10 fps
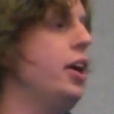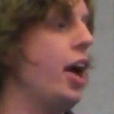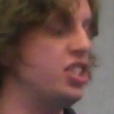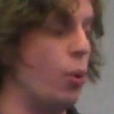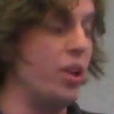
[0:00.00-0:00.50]

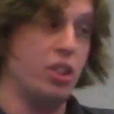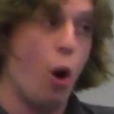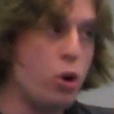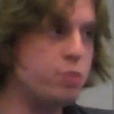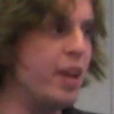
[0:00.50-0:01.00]
And so when
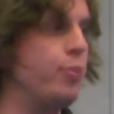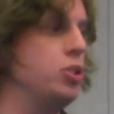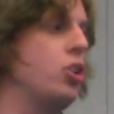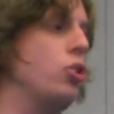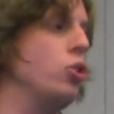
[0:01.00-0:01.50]
those people
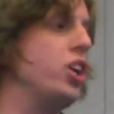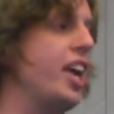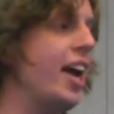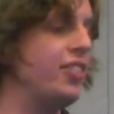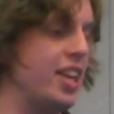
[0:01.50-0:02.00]
start looking
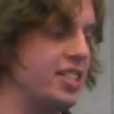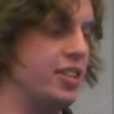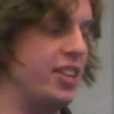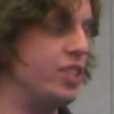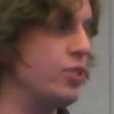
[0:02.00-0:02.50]
at this,
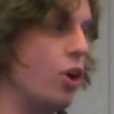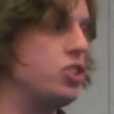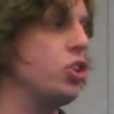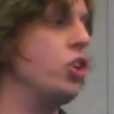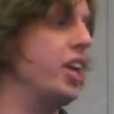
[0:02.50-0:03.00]
these
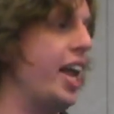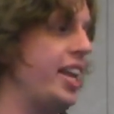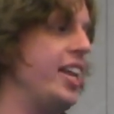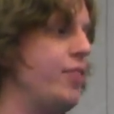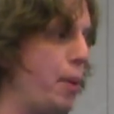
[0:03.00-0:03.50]
results are going to
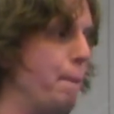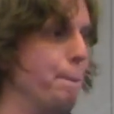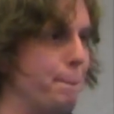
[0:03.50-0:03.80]
get even